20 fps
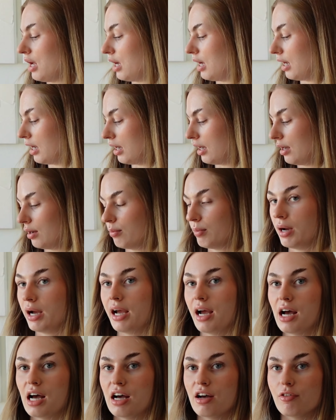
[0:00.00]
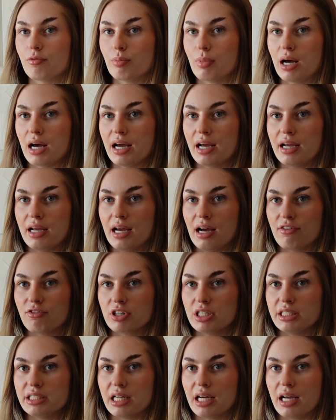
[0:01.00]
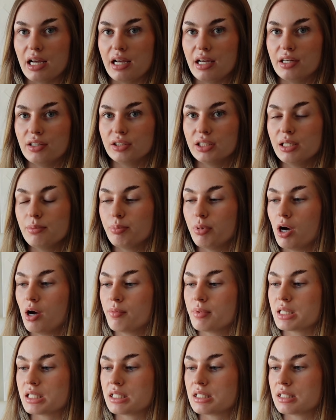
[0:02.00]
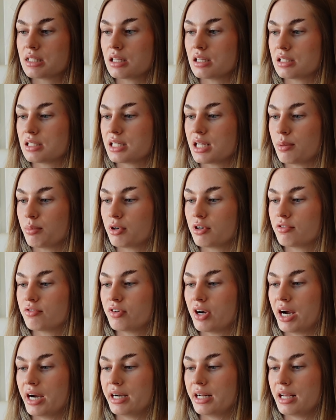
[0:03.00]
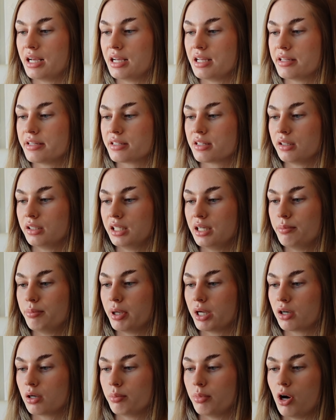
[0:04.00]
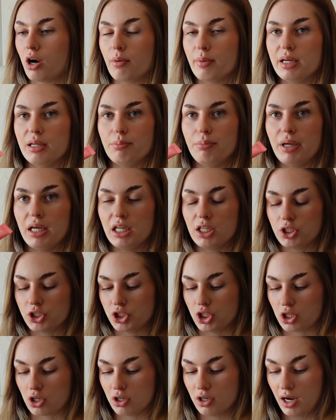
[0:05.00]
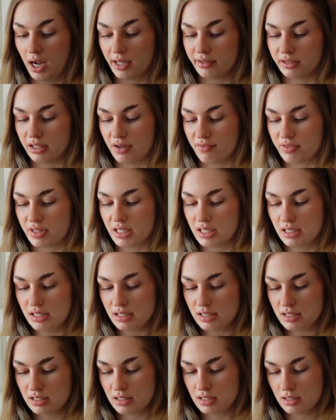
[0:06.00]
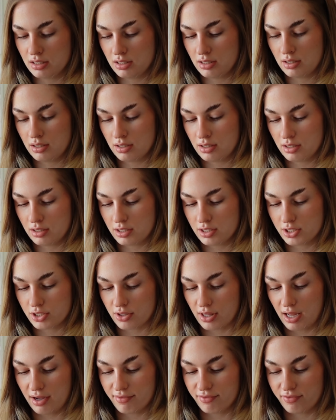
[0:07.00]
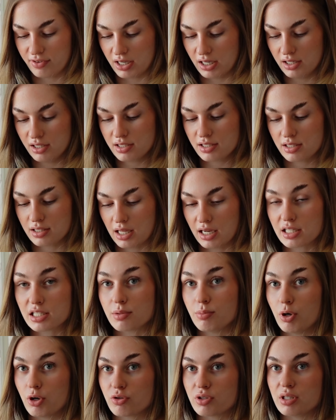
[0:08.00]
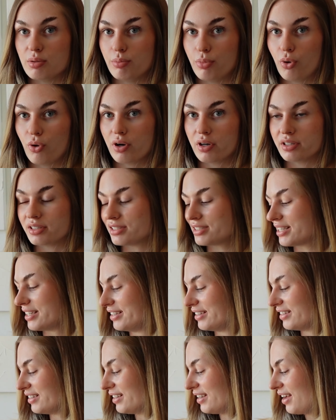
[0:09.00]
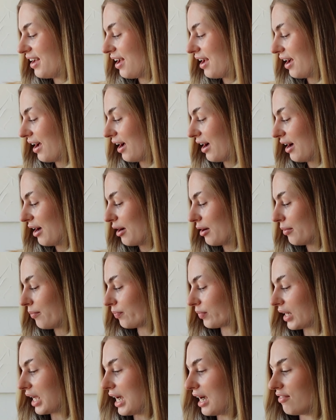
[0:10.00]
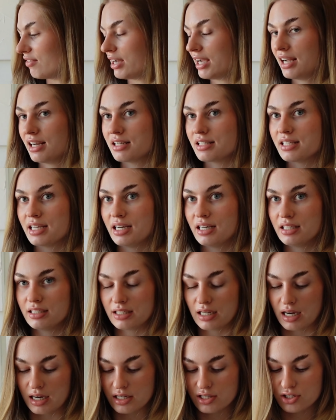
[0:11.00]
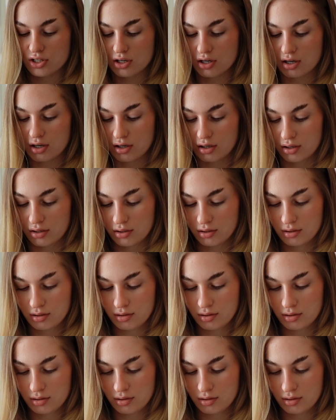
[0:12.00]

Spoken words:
I have my everyday lip balm. This is the Summer Fridays Lip Butter Balm in Pink Sugar. I love this. So that fits. That's most important. I have a hand sanitizer,